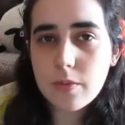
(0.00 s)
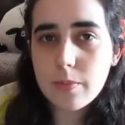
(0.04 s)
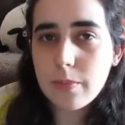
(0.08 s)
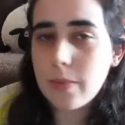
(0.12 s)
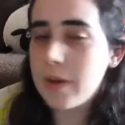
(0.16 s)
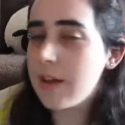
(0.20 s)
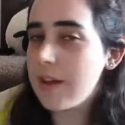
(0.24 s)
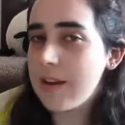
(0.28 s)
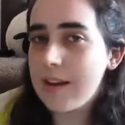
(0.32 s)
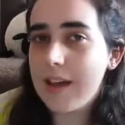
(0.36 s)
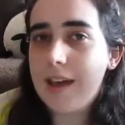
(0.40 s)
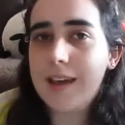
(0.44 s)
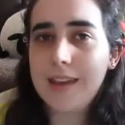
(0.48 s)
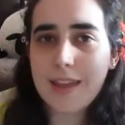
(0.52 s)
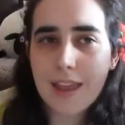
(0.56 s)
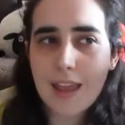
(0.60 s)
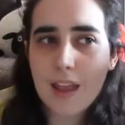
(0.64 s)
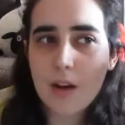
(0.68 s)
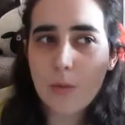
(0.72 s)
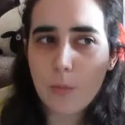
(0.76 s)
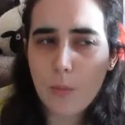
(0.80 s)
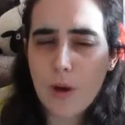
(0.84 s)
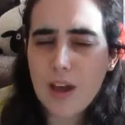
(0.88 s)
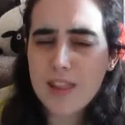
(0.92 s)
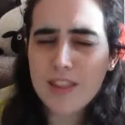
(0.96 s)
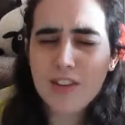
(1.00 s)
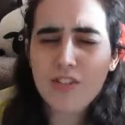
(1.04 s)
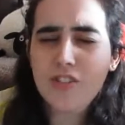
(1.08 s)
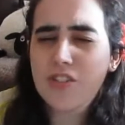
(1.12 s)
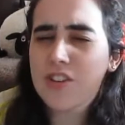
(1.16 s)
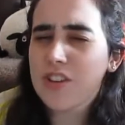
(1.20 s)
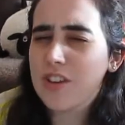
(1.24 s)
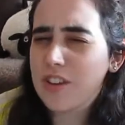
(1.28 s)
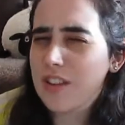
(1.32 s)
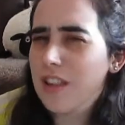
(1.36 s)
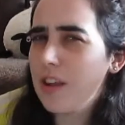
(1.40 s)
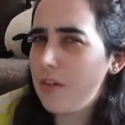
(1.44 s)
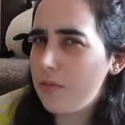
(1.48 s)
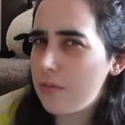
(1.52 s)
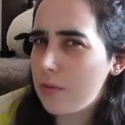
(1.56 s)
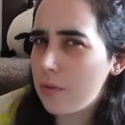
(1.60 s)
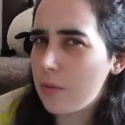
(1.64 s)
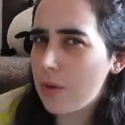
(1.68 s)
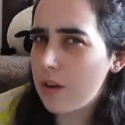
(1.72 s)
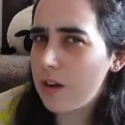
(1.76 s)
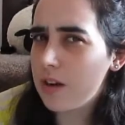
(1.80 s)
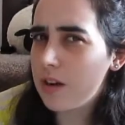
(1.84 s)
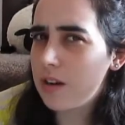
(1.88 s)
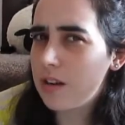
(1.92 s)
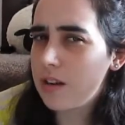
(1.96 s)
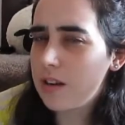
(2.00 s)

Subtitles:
But again, why did she kill everyone?